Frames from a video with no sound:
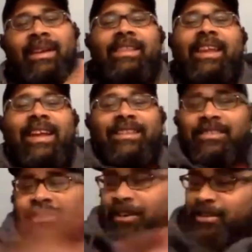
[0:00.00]
And then I can
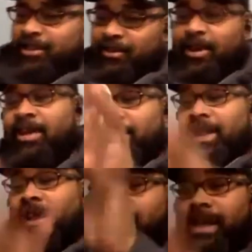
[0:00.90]
just turn to The Gray and be
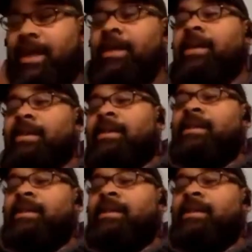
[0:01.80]
like, okay,